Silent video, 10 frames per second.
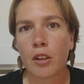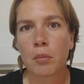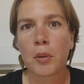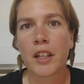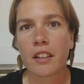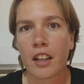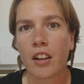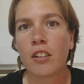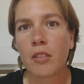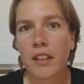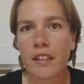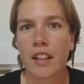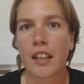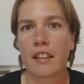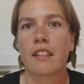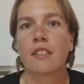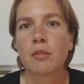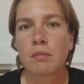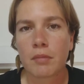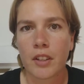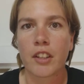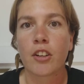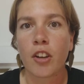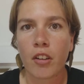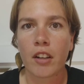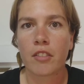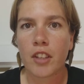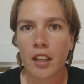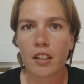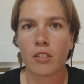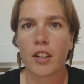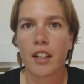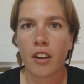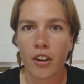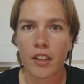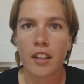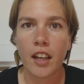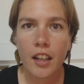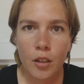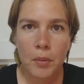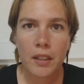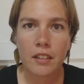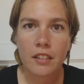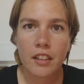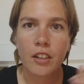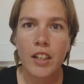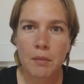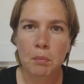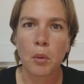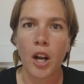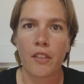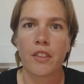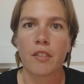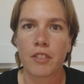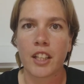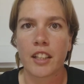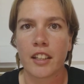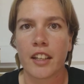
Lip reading: pretty low. It wasn't like 0 out of 10. No one had a heart attack, but it brought the feeling